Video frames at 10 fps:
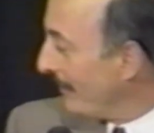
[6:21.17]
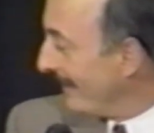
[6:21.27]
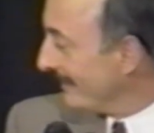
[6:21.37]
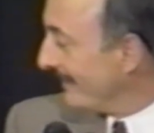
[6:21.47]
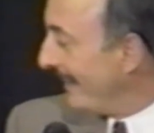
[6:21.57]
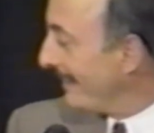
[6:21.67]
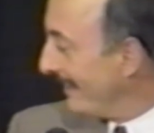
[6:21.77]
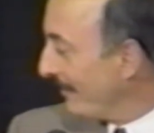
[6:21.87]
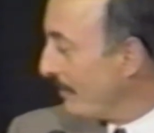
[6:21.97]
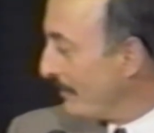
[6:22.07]
I
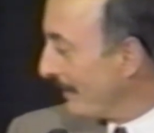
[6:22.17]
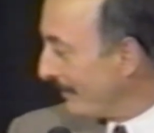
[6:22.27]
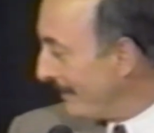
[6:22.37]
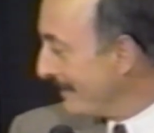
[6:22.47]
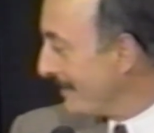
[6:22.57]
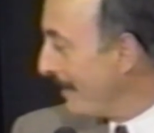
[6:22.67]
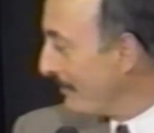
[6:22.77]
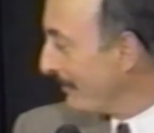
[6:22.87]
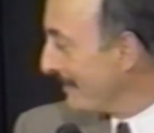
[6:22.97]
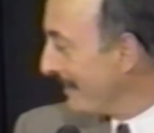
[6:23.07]
think we picked the right time
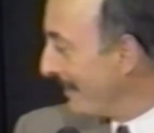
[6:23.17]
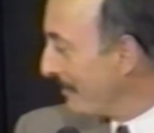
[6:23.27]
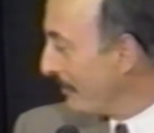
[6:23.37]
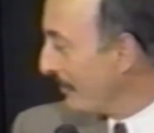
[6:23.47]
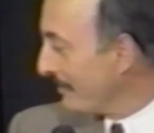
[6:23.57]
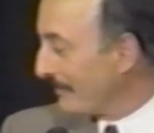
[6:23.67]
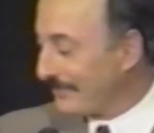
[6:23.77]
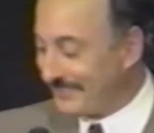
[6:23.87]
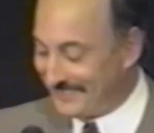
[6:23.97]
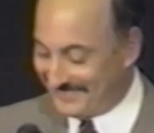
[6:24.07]
to retire, both of us.